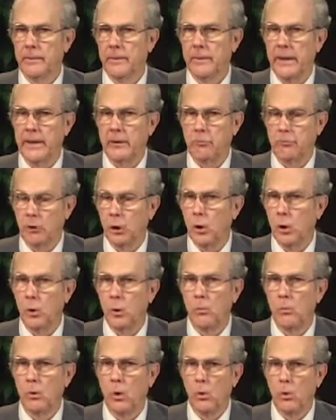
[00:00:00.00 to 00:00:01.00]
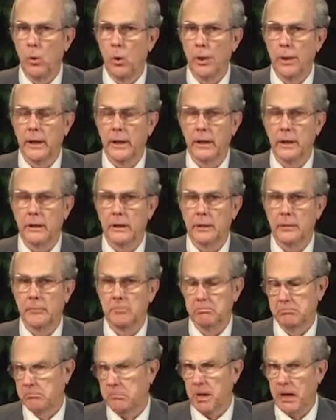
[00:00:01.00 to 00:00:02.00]
that Rome wanted,
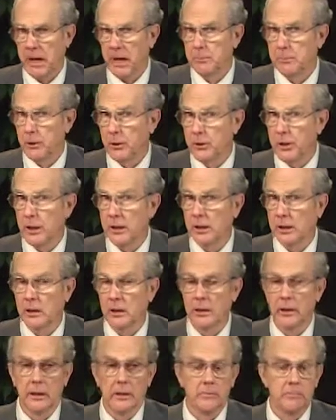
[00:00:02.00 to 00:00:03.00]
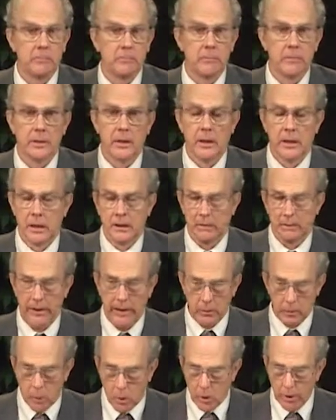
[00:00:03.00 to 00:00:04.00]
hypothetically,
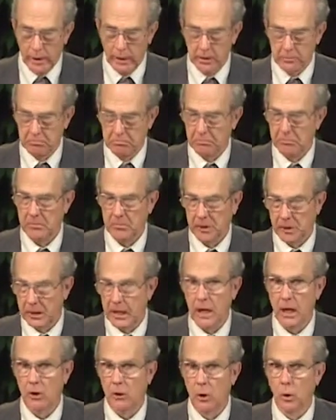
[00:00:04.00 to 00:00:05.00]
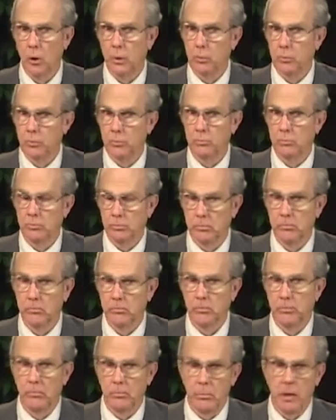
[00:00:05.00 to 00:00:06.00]
they wanted, in our own
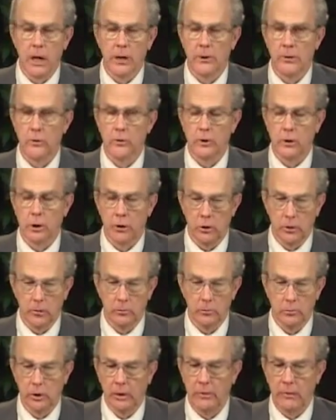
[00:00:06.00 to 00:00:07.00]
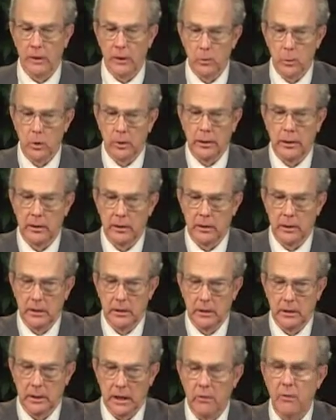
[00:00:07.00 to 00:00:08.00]
modern terms, they wanted
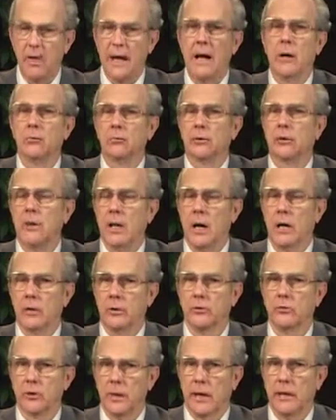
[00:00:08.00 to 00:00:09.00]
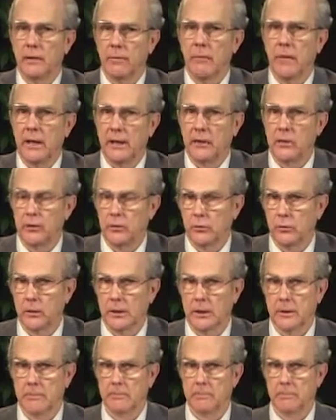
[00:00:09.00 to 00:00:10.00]
$1,000 out of that district.